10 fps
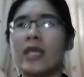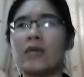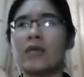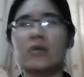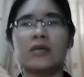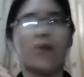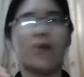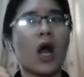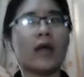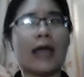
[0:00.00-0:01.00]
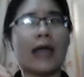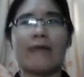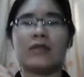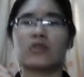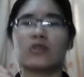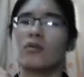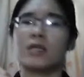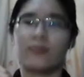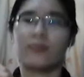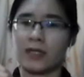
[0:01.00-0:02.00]
were not having so
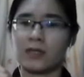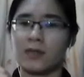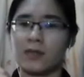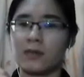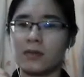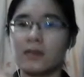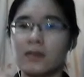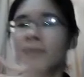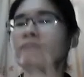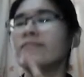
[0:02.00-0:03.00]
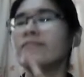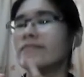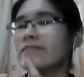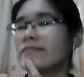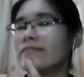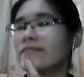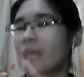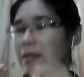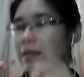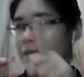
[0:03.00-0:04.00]
much vegetables?
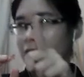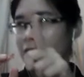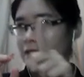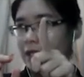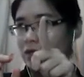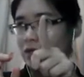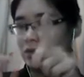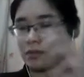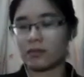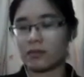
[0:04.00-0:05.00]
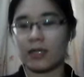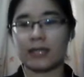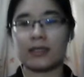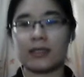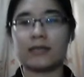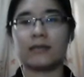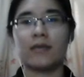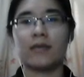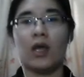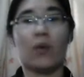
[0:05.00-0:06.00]
Maybe the scarecrow. Let's listen.
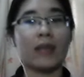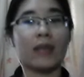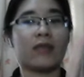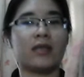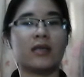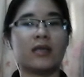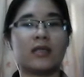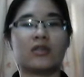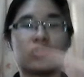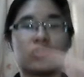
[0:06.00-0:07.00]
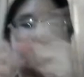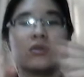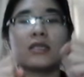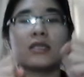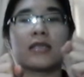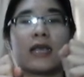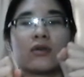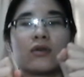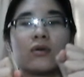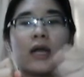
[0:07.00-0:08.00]
One day, they stole the
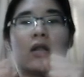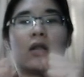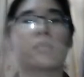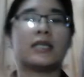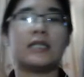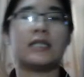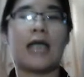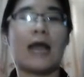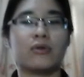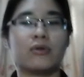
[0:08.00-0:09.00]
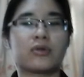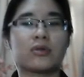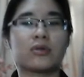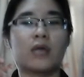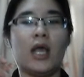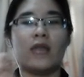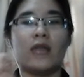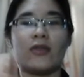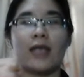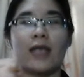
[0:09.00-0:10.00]
scarecrow and locked it in their house. The
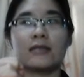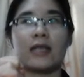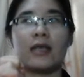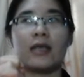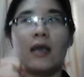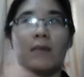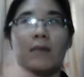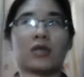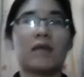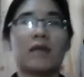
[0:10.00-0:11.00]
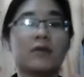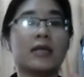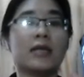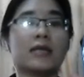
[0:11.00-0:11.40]
next day, Park Johan realized